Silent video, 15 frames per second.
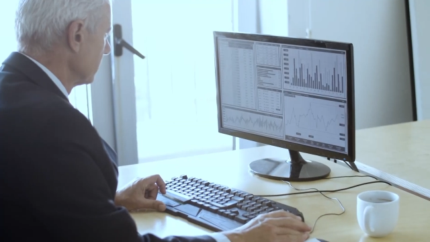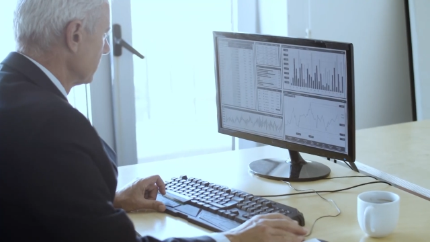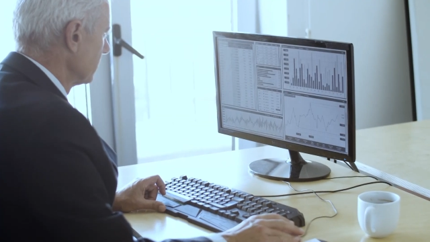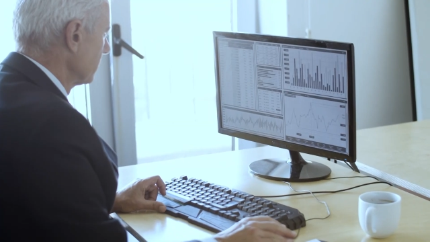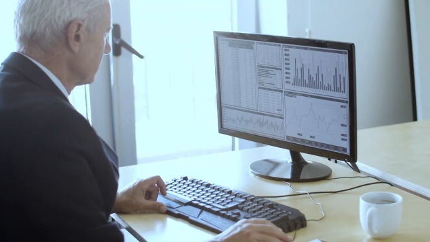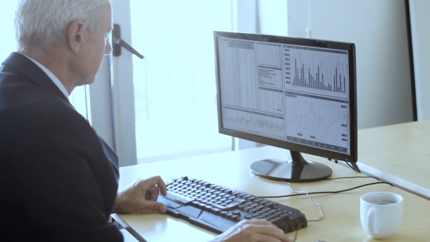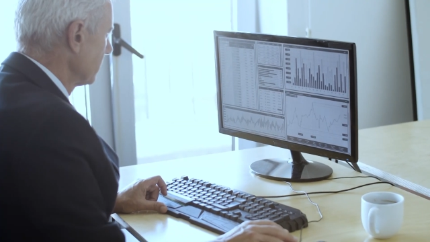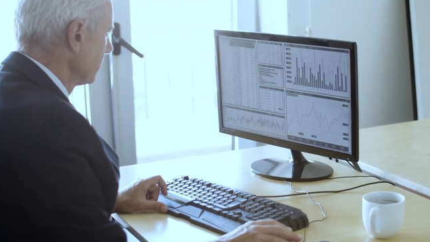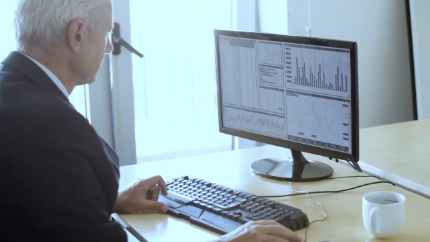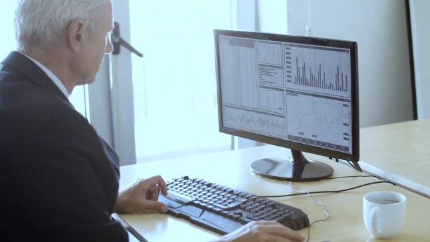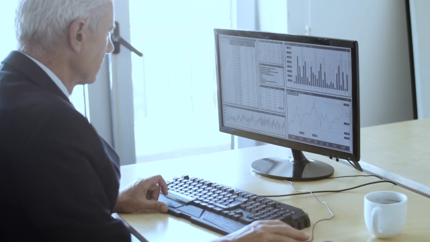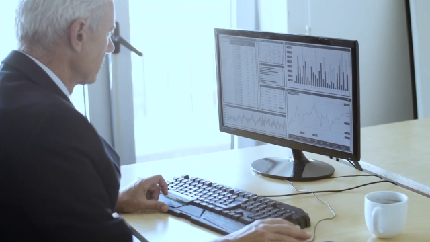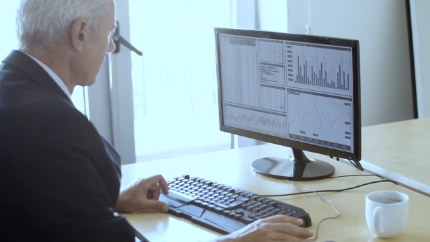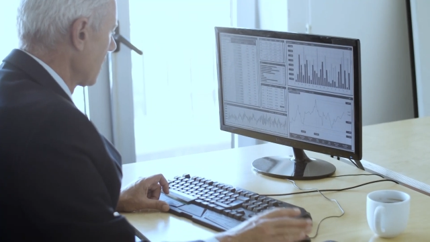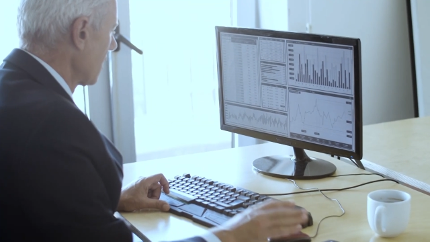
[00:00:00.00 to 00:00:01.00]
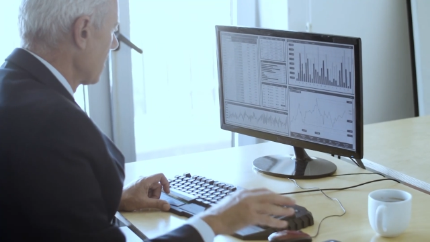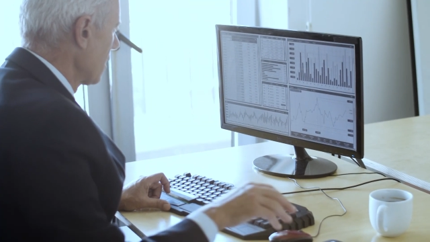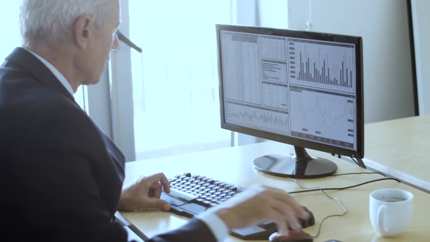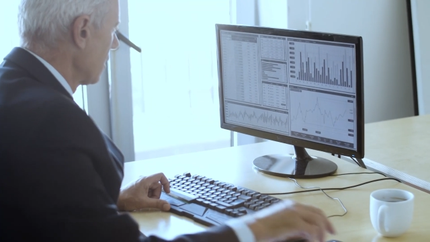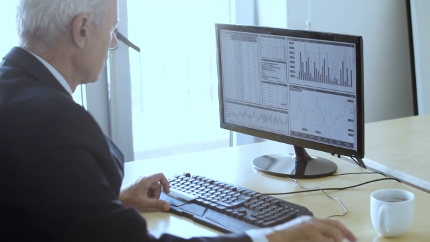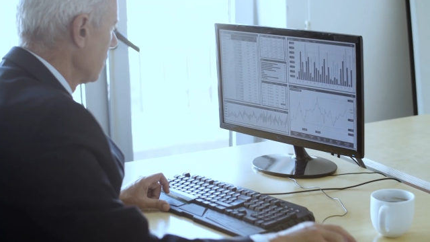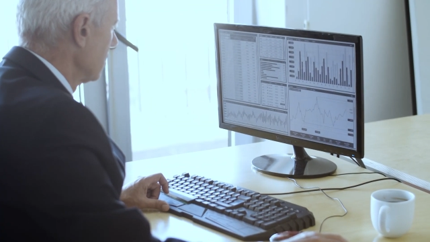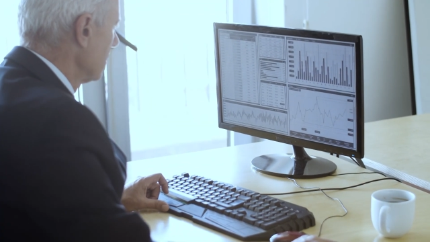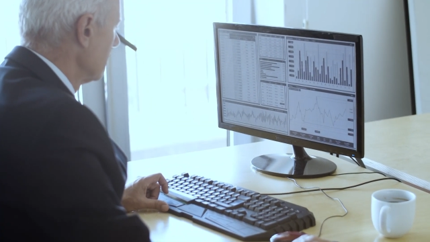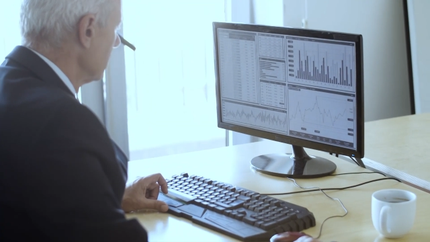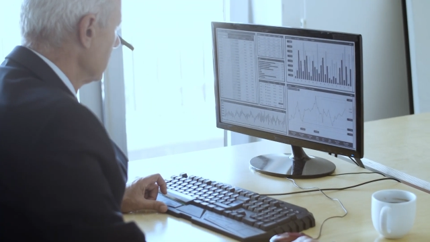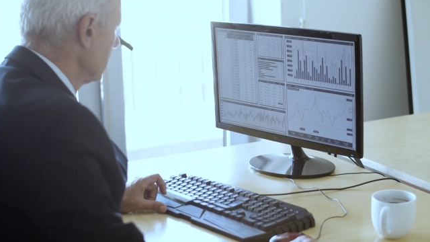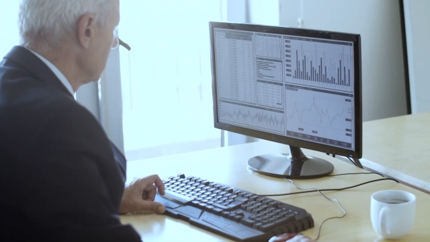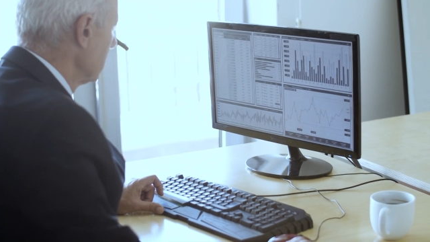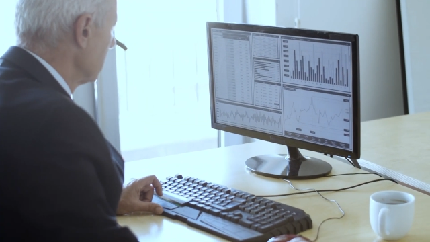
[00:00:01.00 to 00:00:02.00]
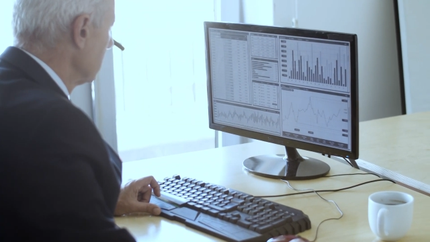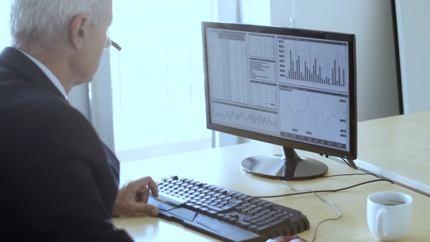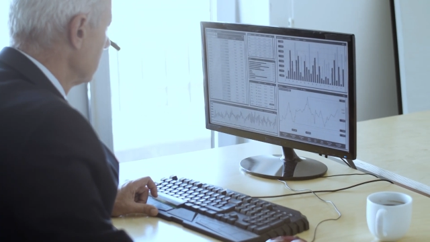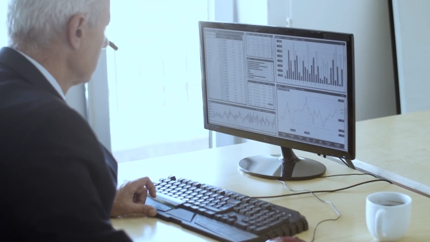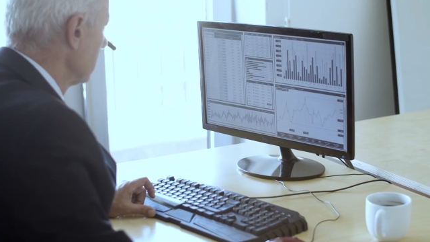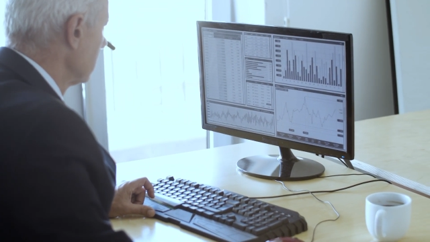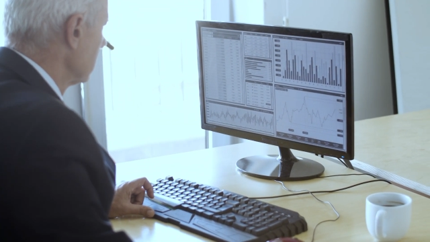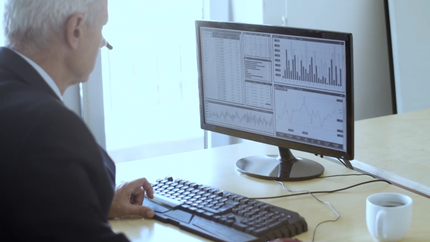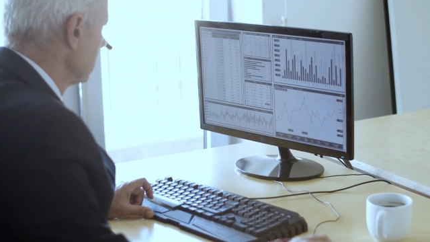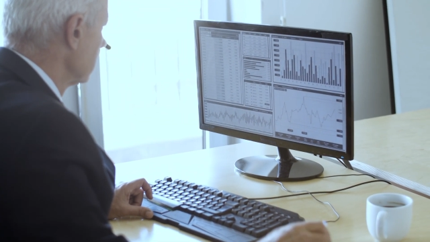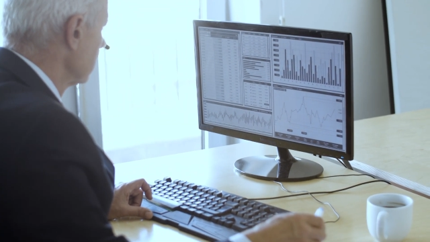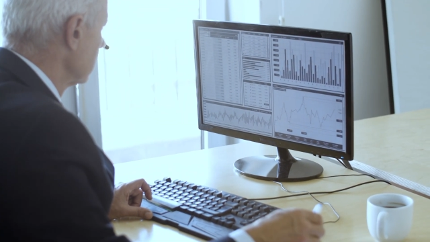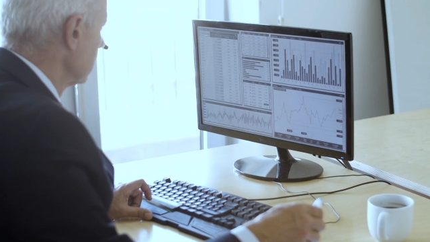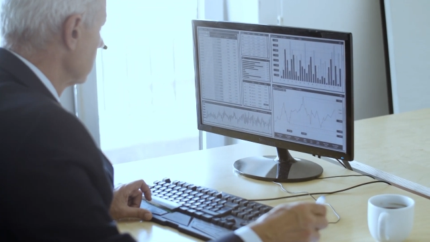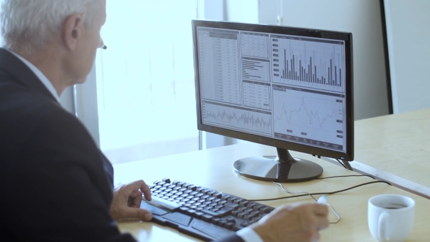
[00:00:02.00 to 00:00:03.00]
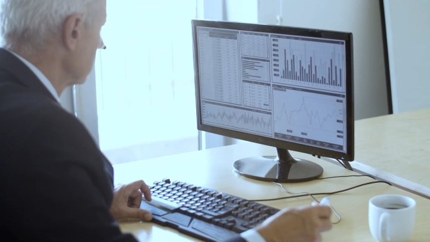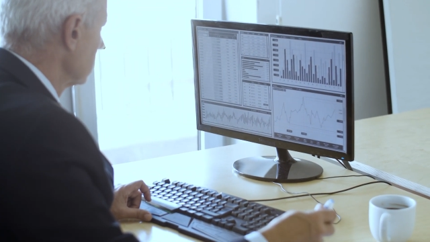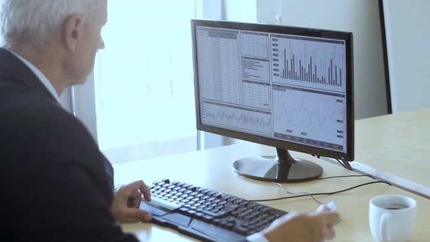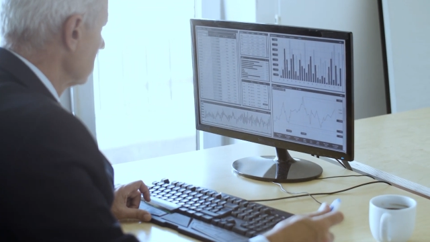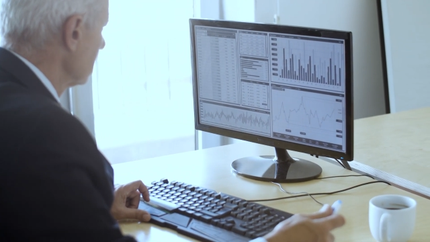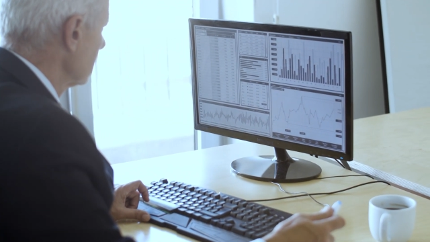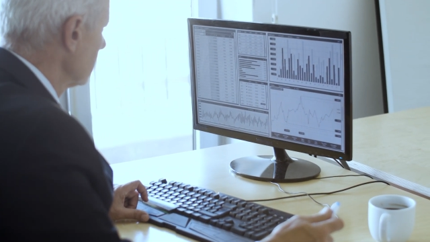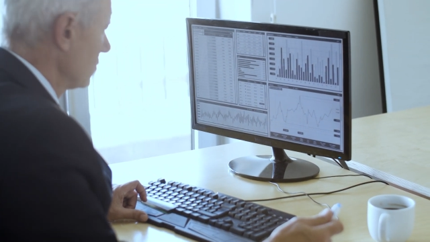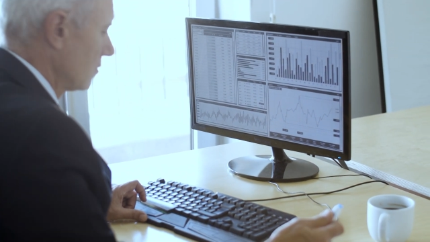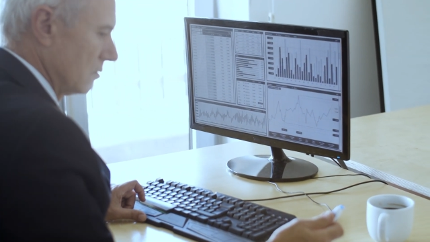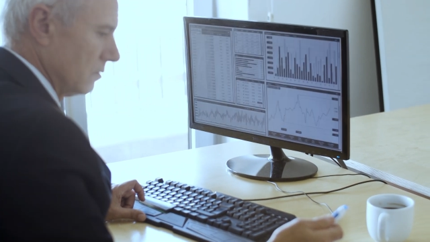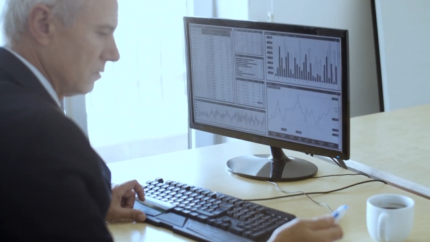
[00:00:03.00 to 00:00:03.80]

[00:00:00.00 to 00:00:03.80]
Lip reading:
Nobody's mouth can be seen.